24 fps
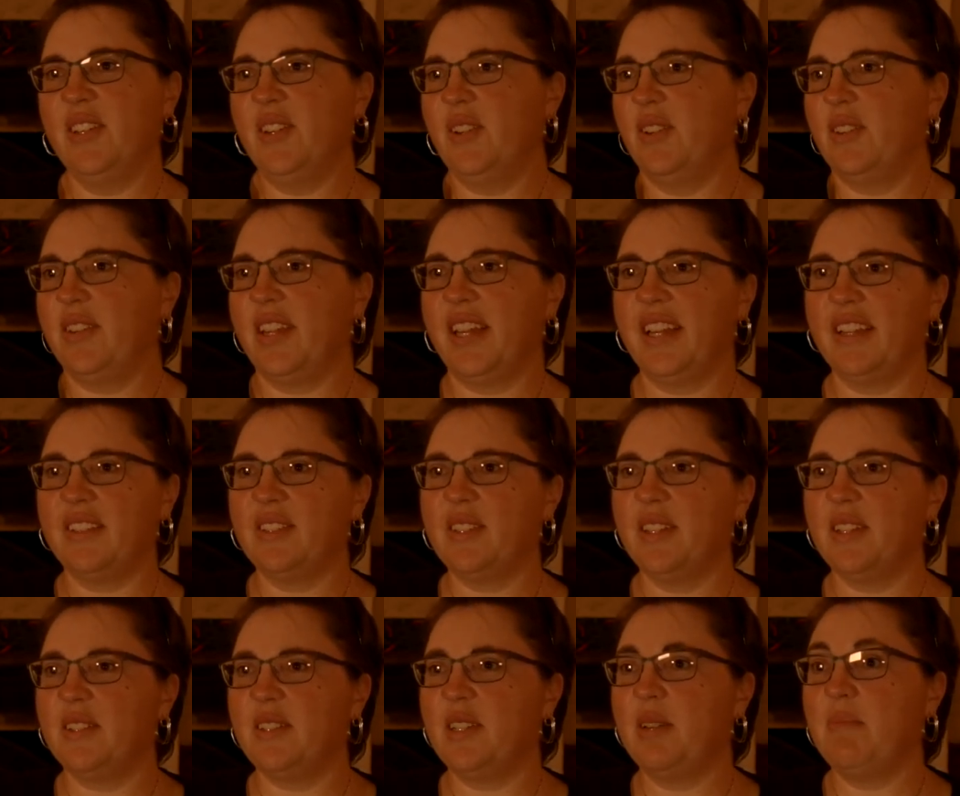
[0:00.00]
little
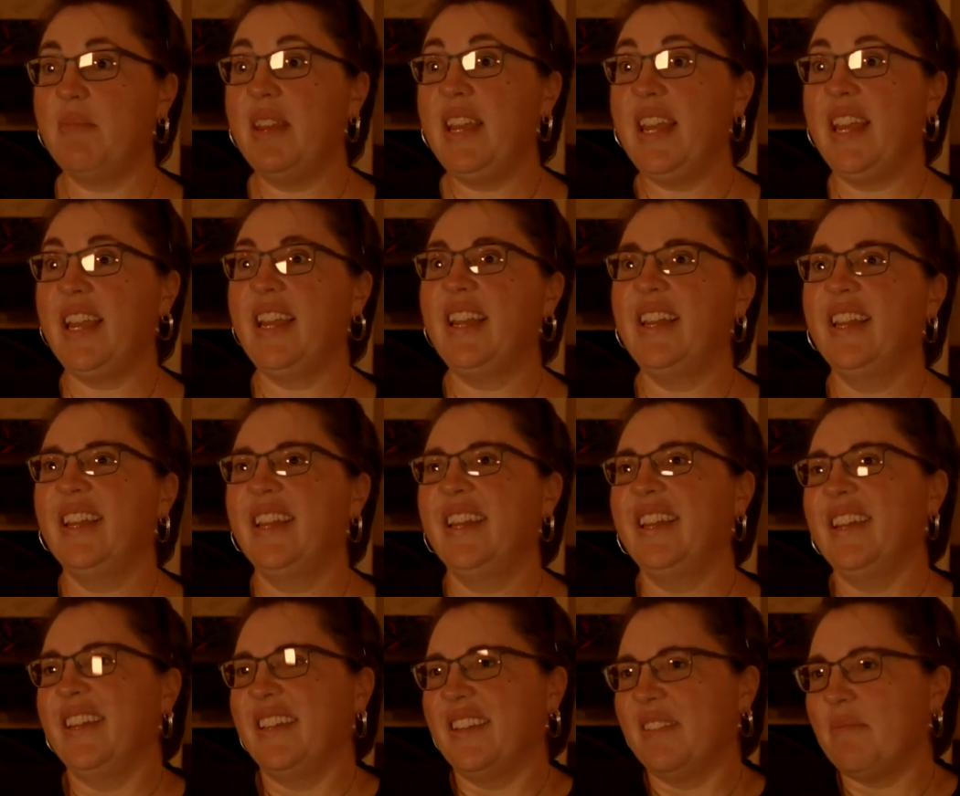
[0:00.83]
things that to me
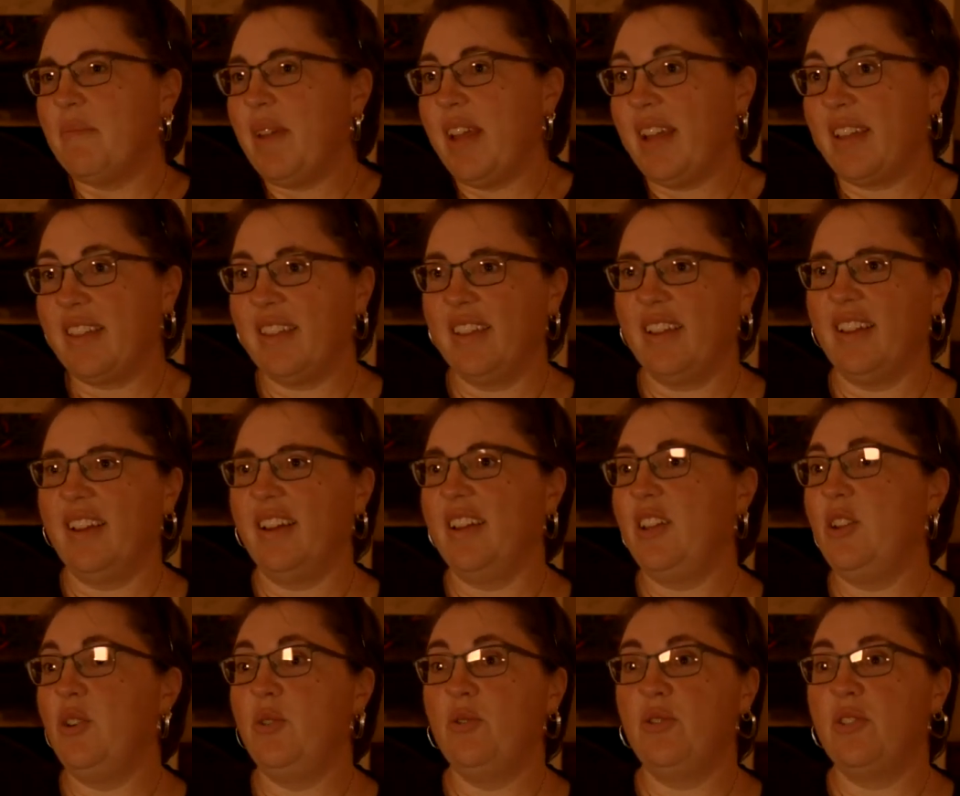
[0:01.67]
make
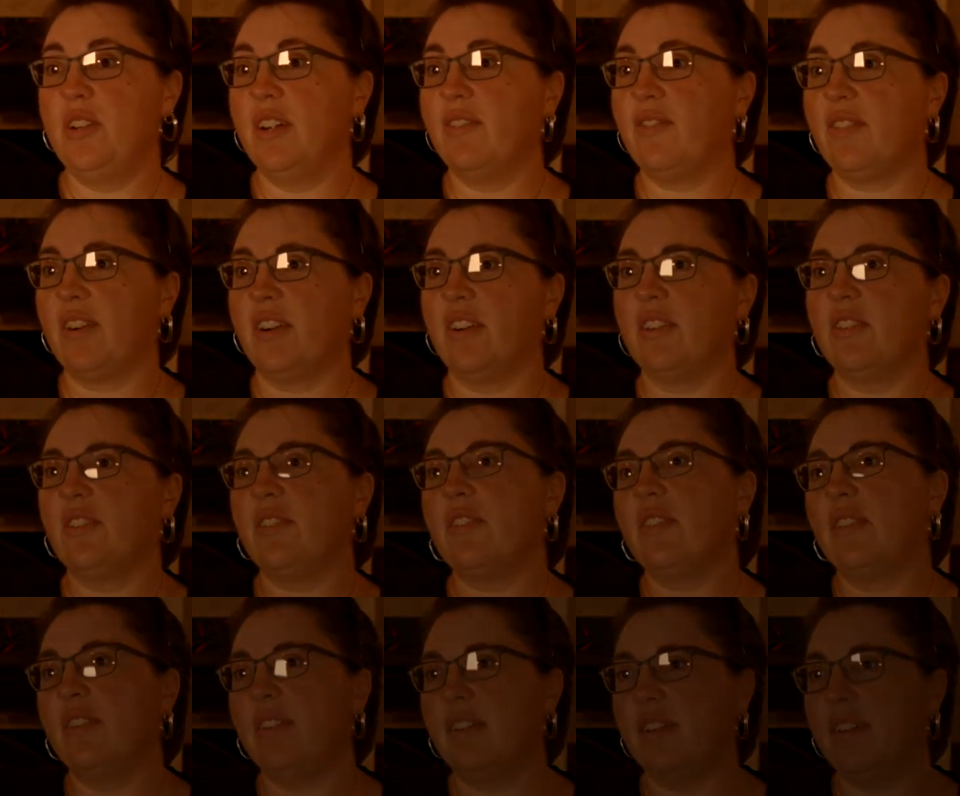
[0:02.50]
a huge
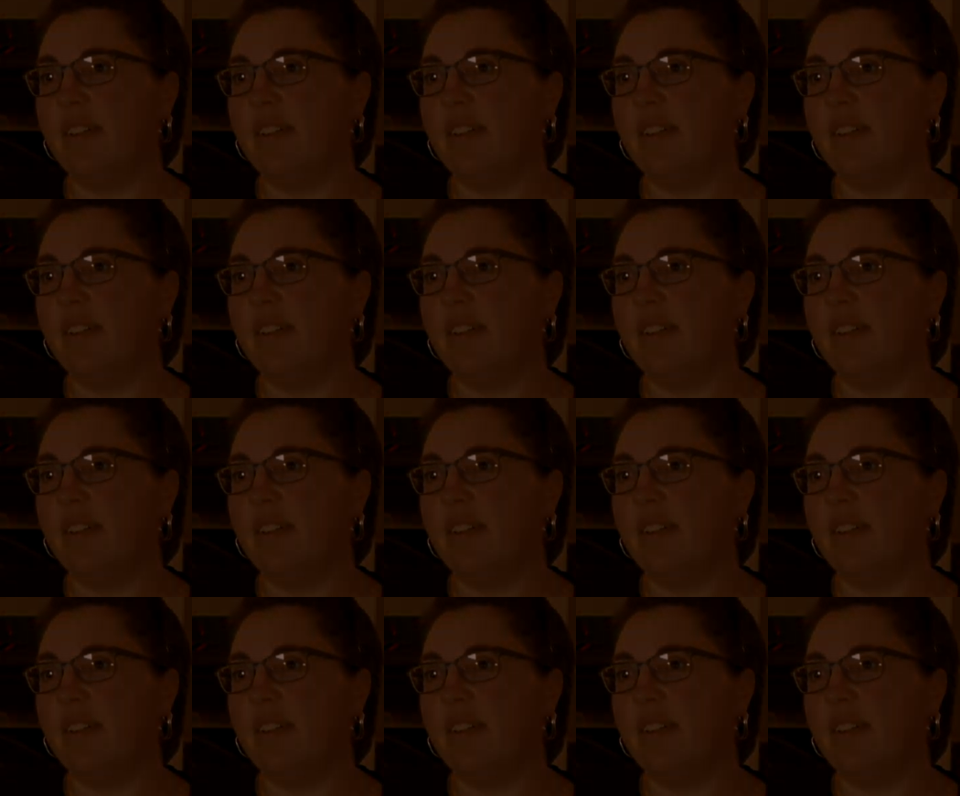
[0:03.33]
difference.